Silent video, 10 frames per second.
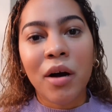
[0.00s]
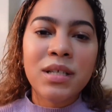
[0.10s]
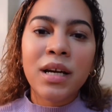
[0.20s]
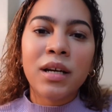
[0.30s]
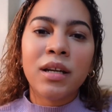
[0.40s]
It was
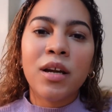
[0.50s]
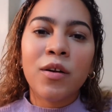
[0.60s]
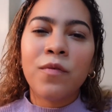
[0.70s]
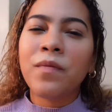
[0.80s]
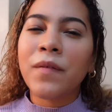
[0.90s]
like
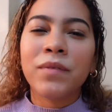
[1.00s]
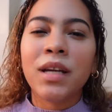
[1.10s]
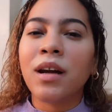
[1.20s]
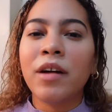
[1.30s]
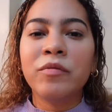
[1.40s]
near
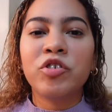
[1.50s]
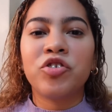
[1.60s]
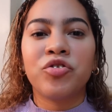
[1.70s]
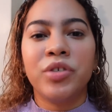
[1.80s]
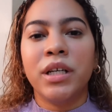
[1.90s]
59th
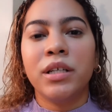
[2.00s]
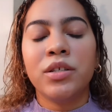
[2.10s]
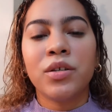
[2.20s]
Street.